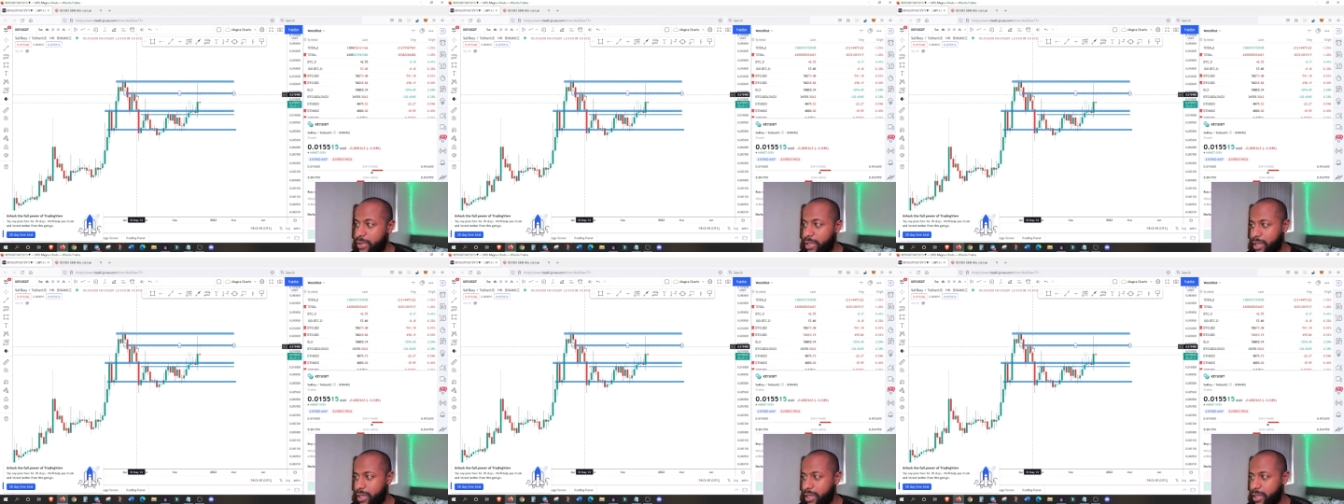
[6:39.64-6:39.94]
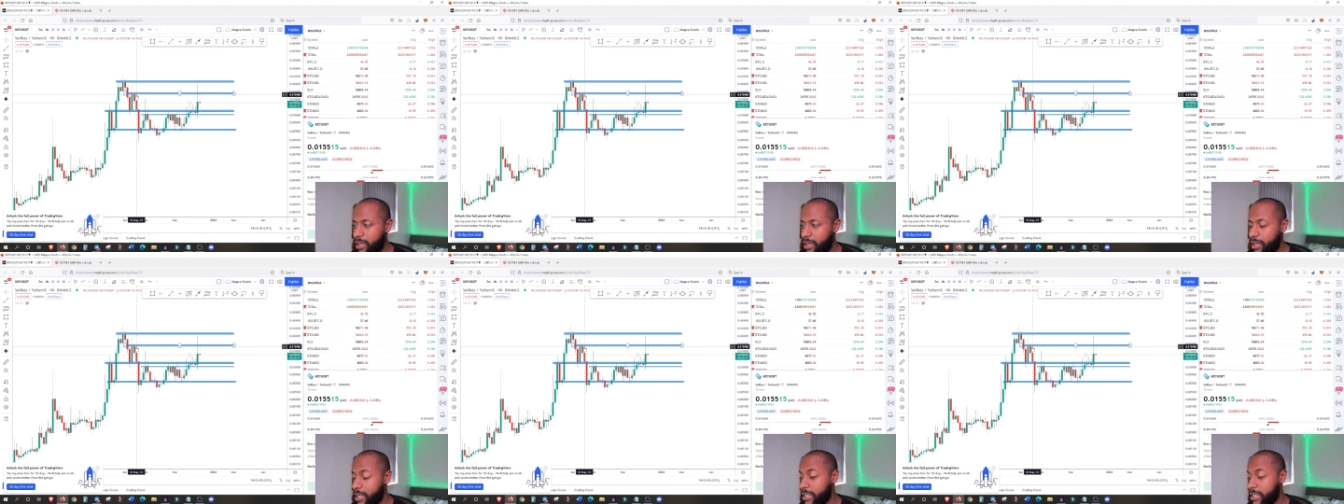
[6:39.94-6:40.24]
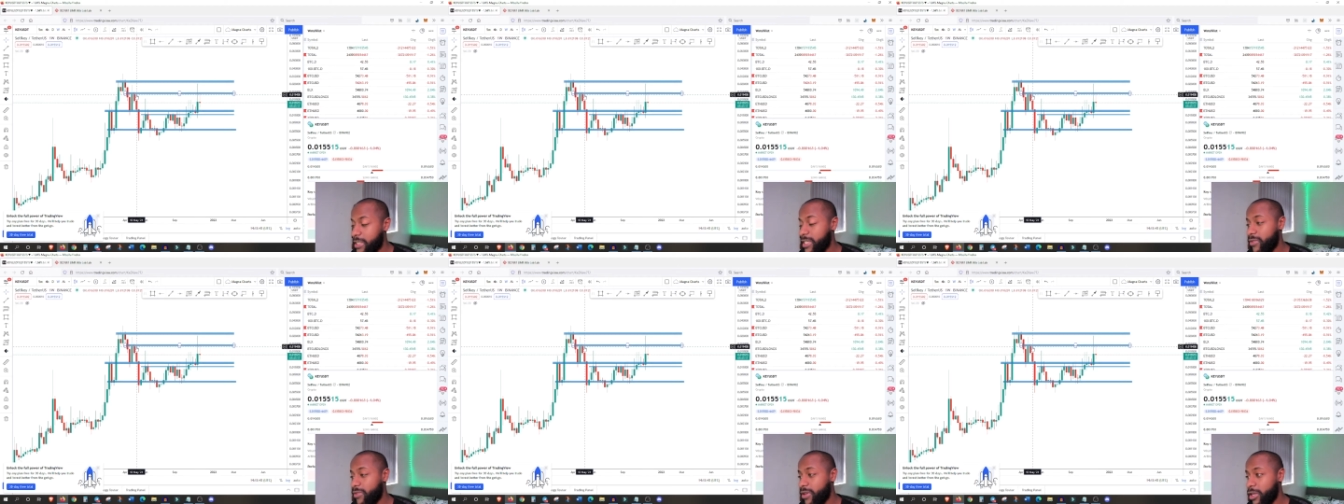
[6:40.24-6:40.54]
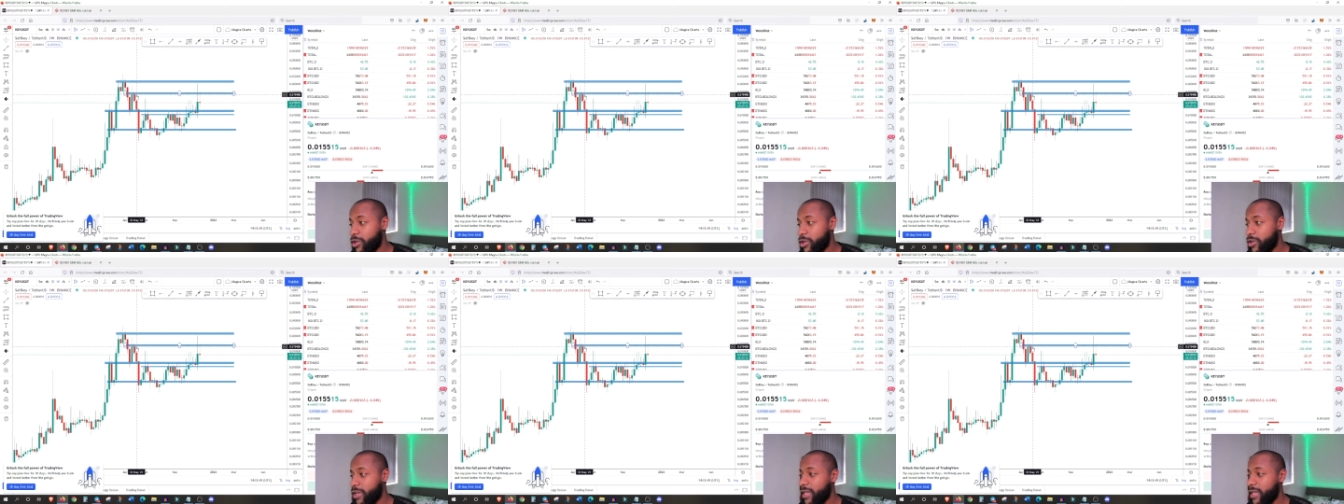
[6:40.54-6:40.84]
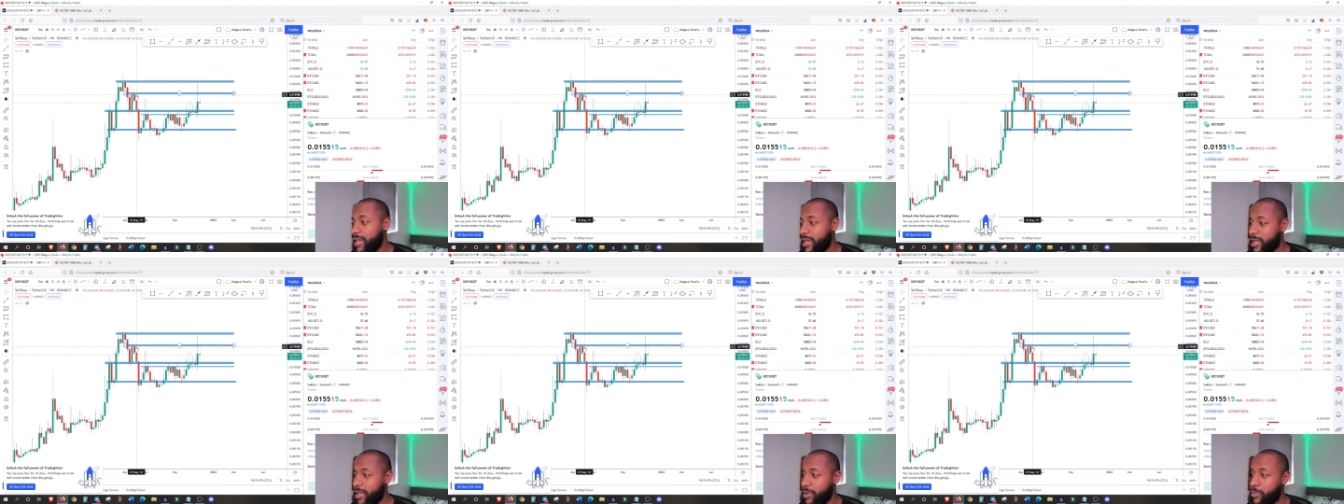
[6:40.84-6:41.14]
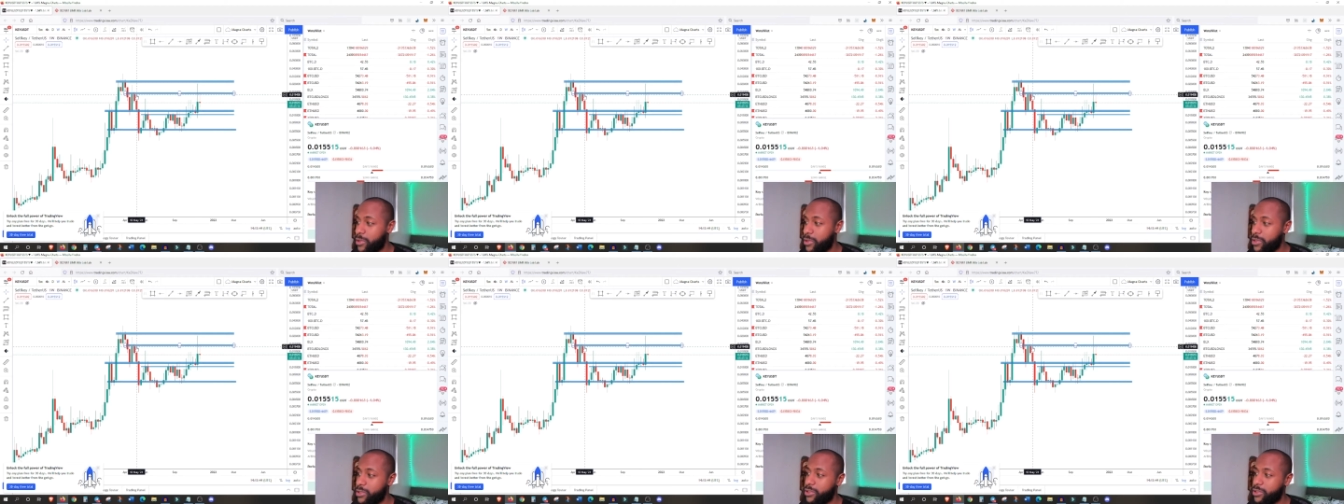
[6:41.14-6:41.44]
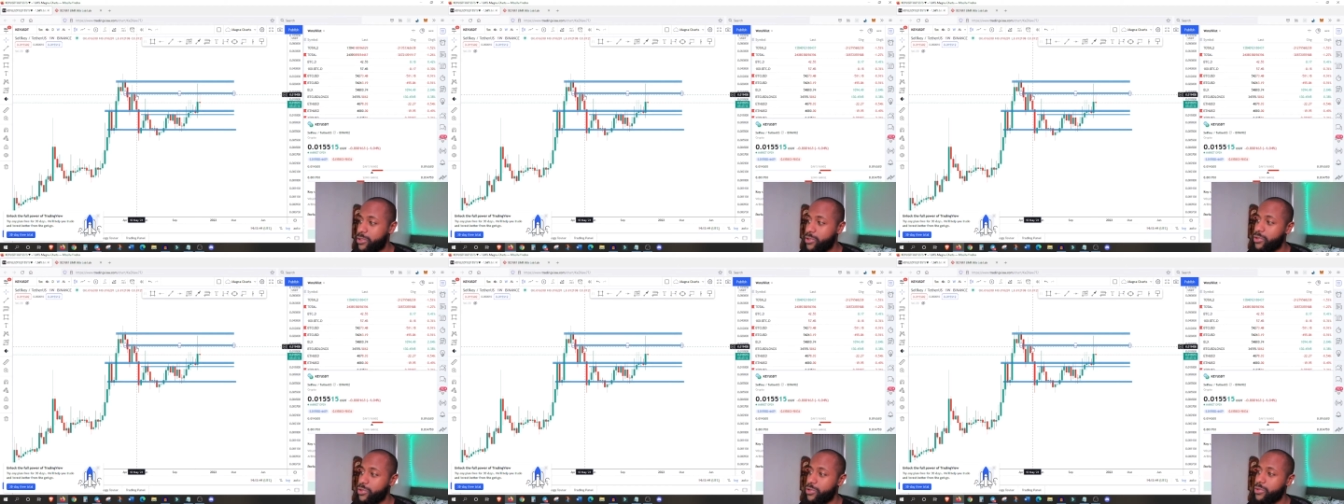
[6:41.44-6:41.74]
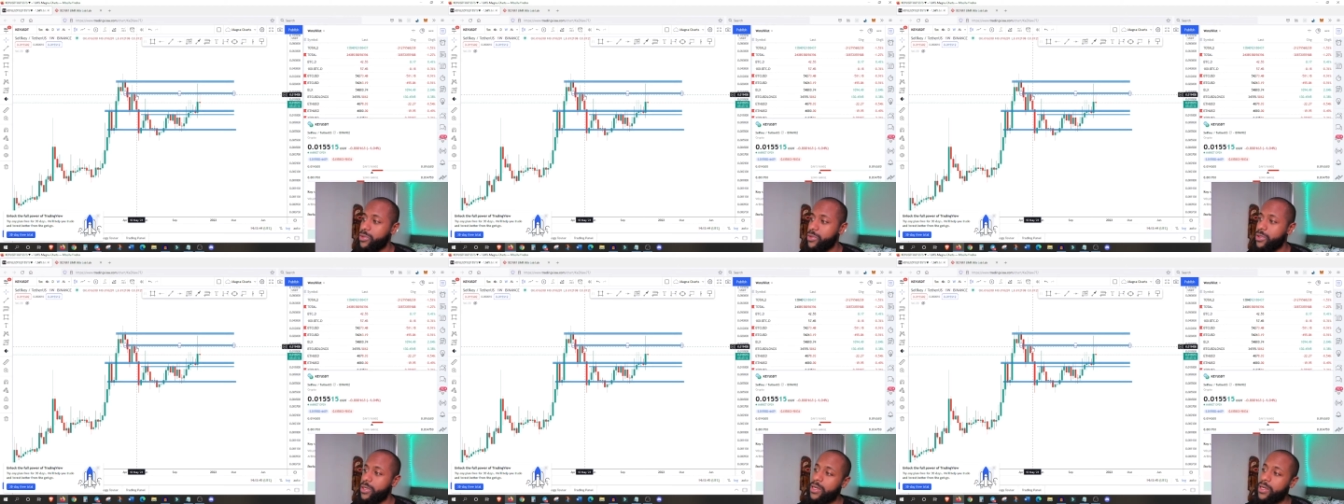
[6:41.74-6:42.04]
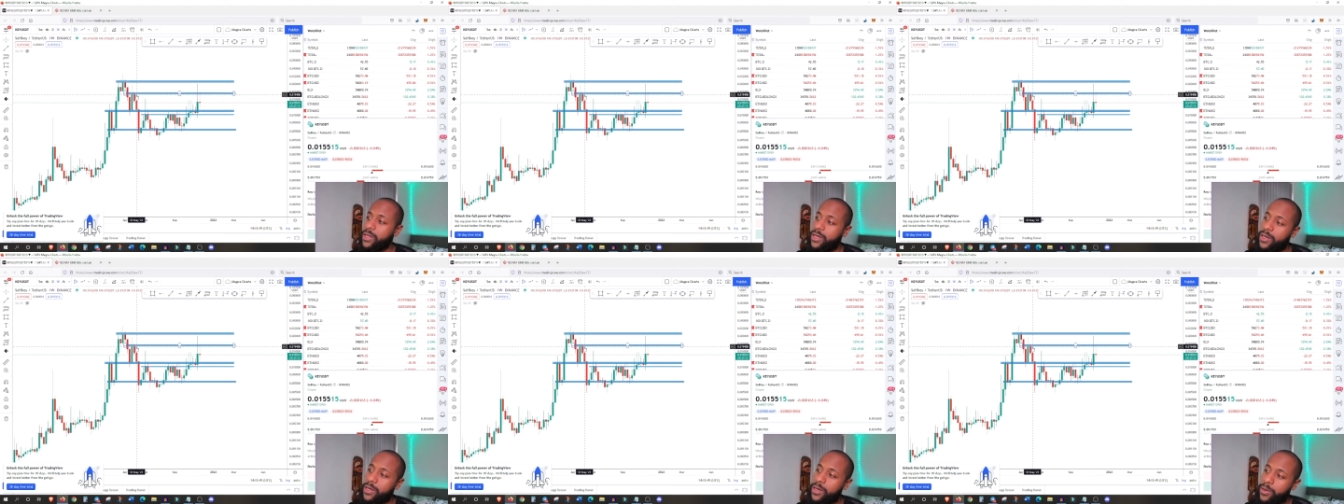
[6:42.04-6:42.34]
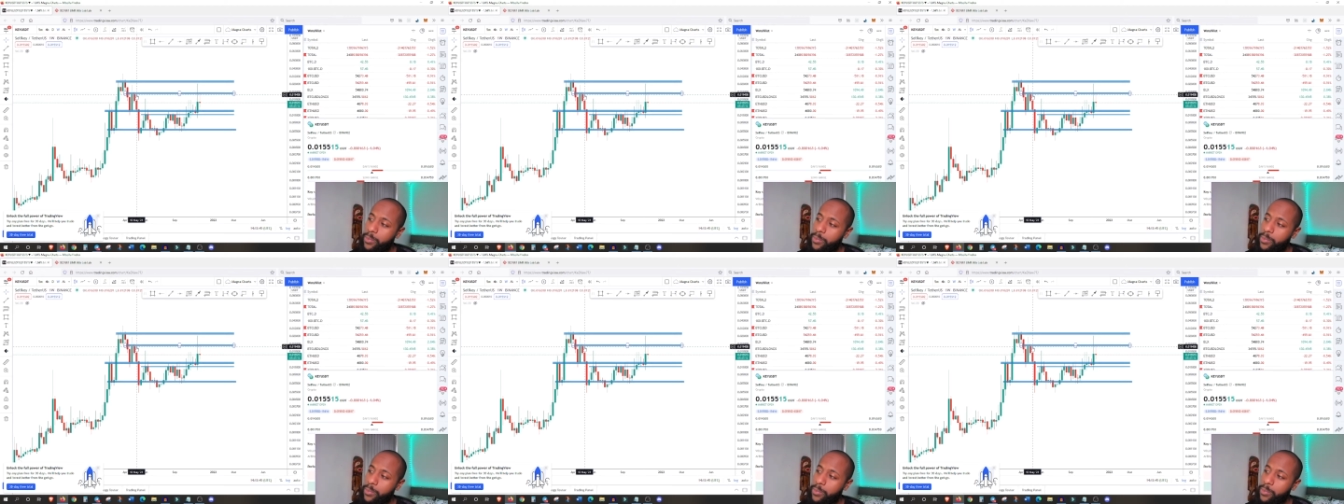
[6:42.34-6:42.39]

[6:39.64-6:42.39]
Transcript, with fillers: it's definitely looking like it wants to